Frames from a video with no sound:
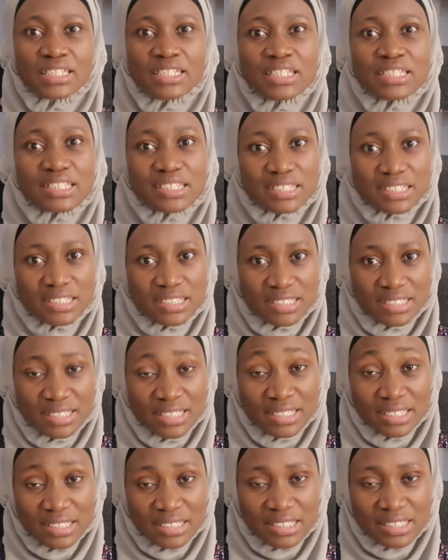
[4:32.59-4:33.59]
This is
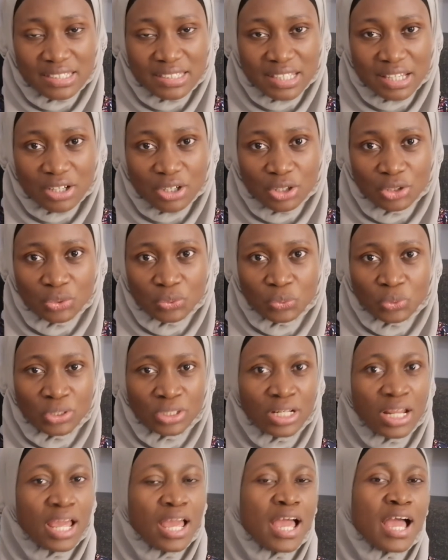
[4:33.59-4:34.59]
the second
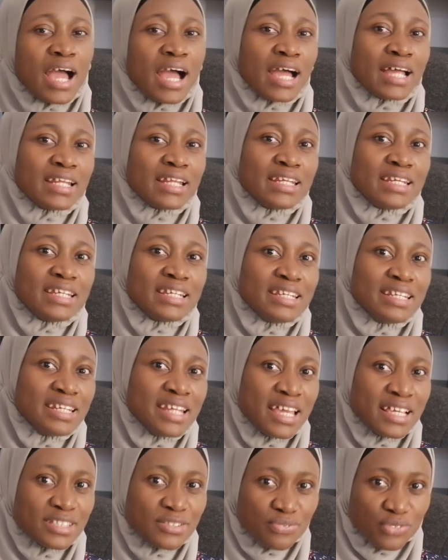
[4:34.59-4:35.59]
one, and the
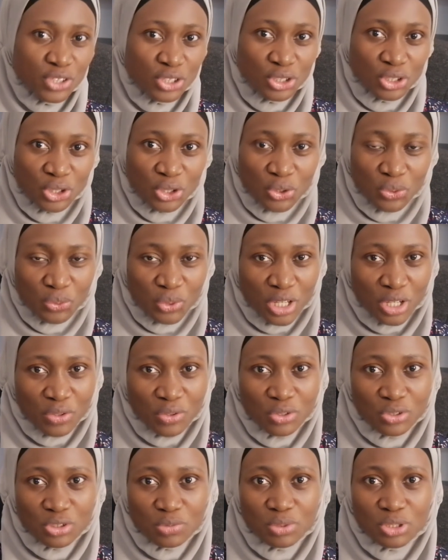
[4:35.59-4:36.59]
next video we are
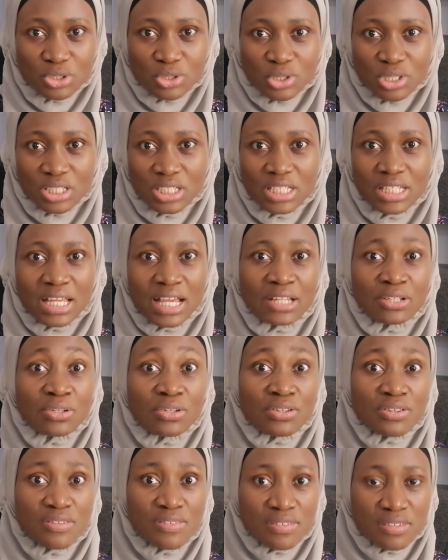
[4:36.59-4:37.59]
going to be talking
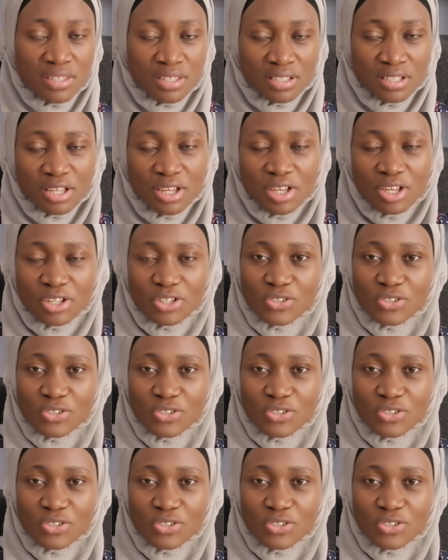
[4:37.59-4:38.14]
another thing.